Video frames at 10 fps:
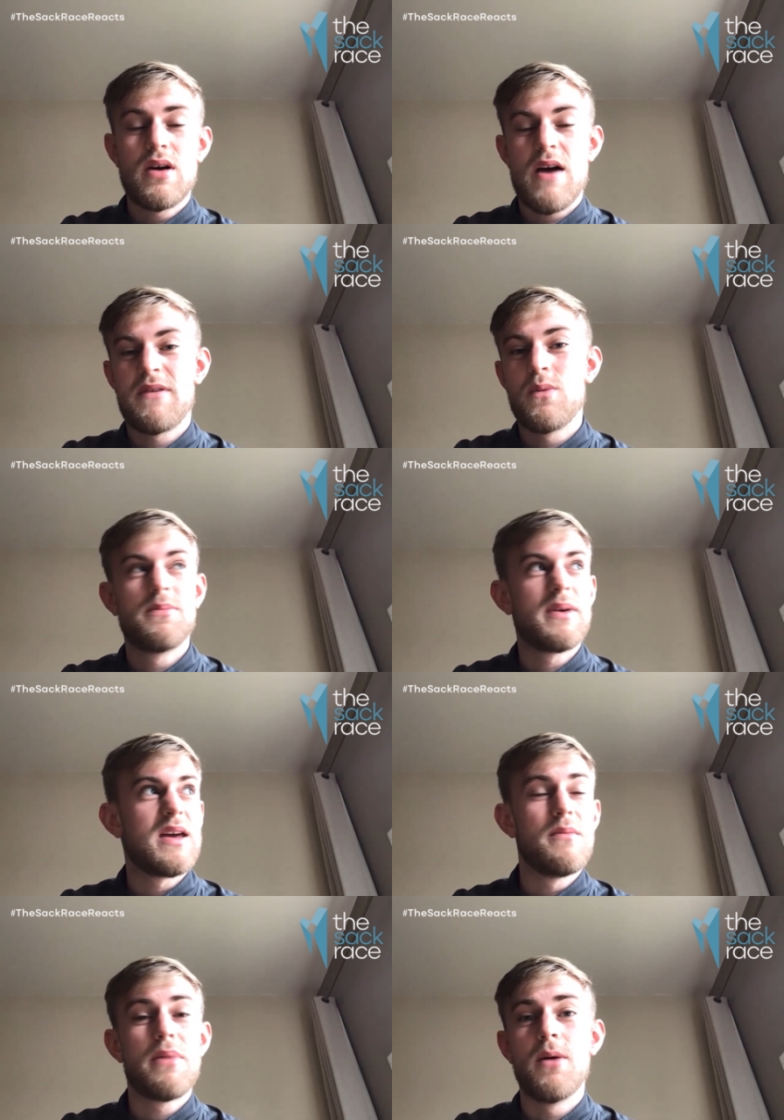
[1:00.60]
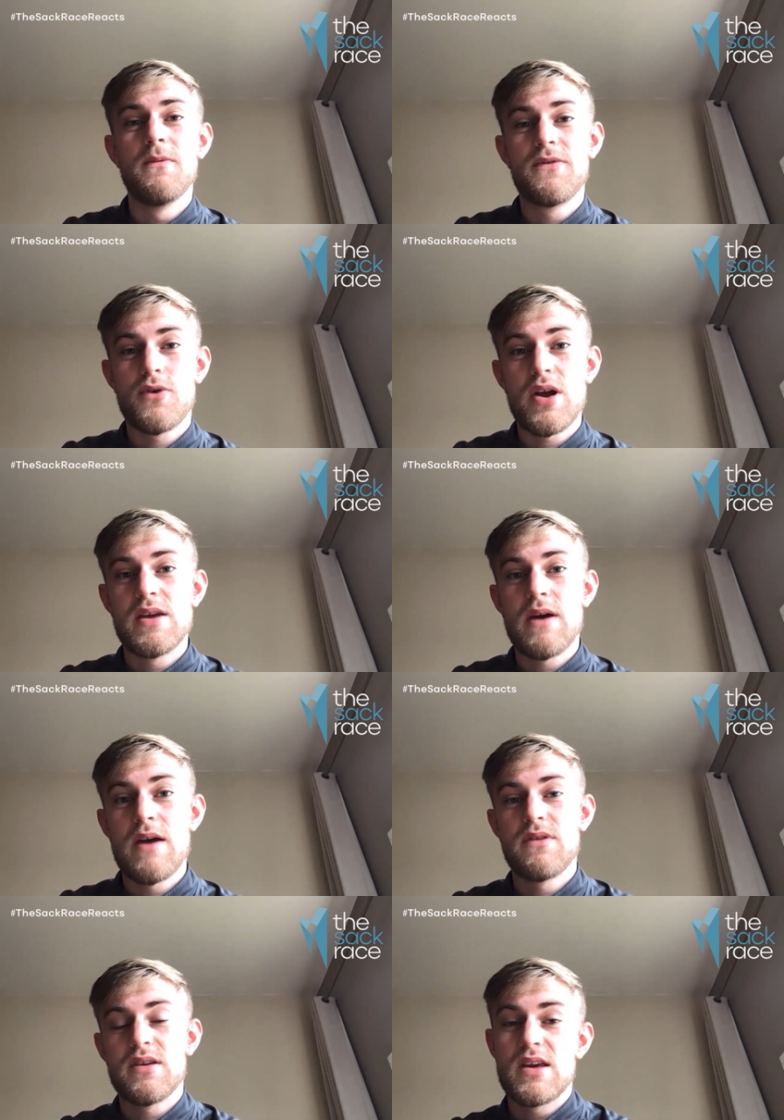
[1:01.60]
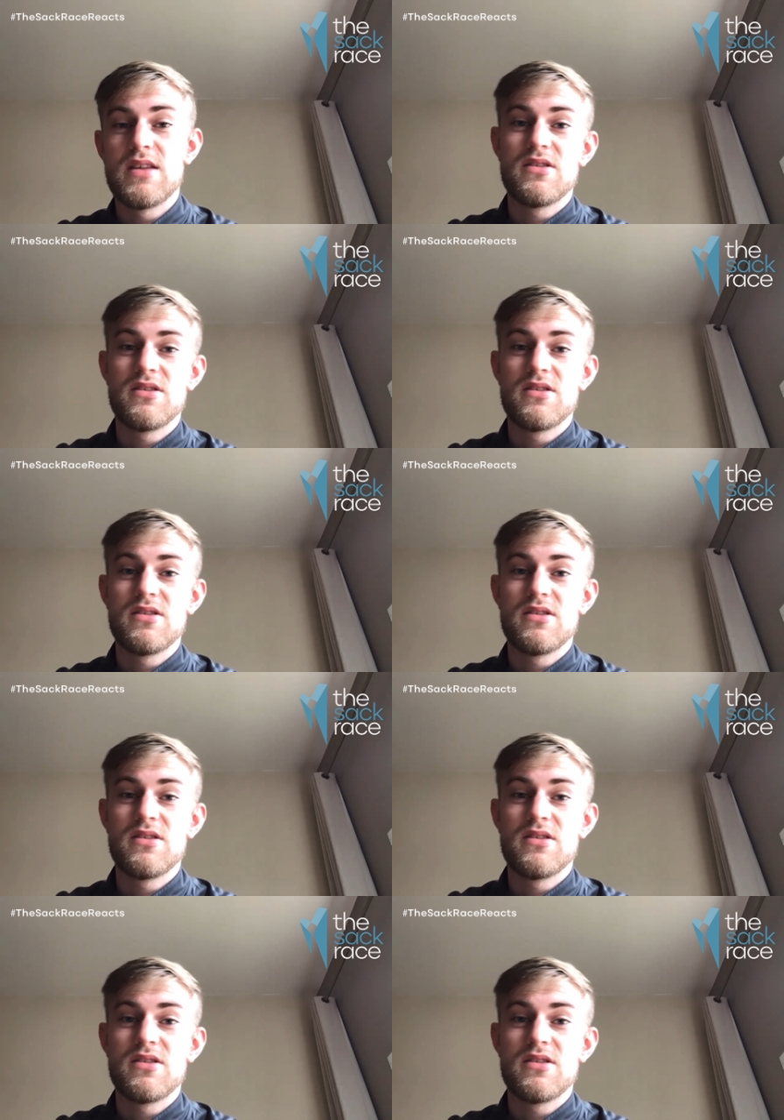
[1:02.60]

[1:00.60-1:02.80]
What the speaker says: I think, would be in the bottom three if the season